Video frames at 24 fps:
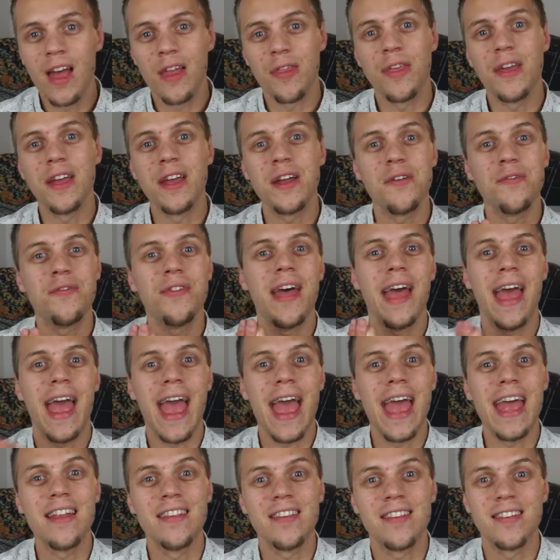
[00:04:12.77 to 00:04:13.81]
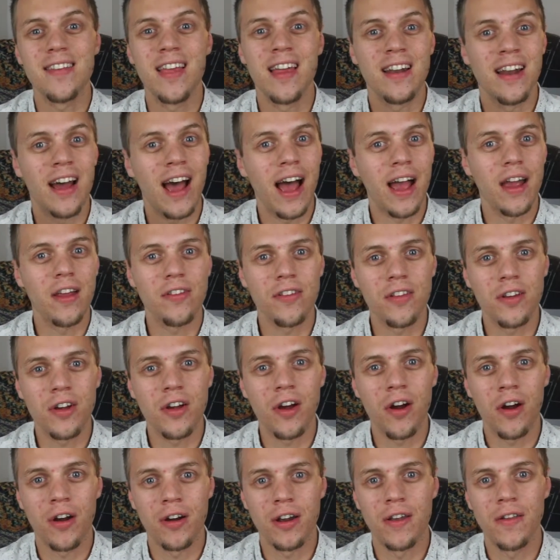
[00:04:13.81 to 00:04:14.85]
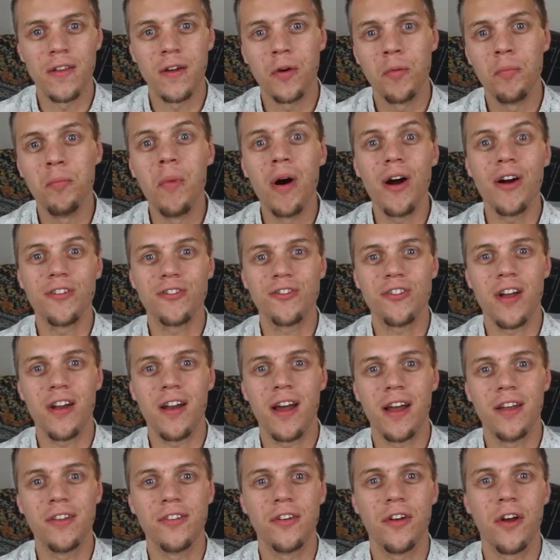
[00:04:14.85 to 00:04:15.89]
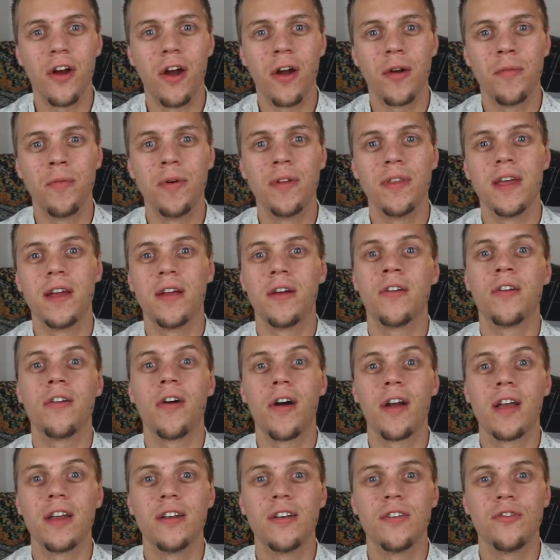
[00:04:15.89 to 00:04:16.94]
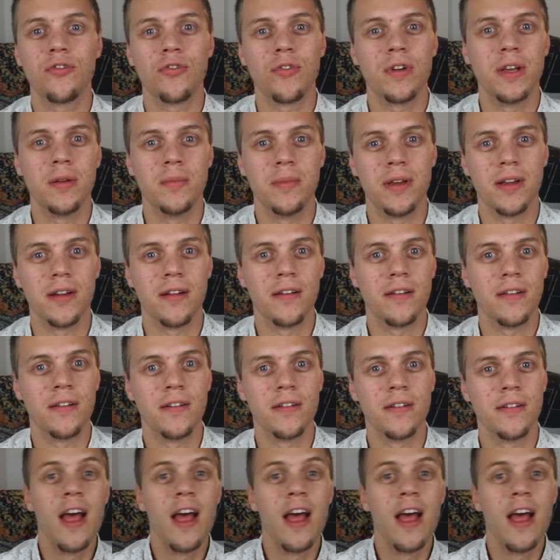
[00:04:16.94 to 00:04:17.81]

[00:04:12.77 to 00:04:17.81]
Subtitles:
Think of the Ents and Isengard and their march on Isengard when they are talking to Treebeard.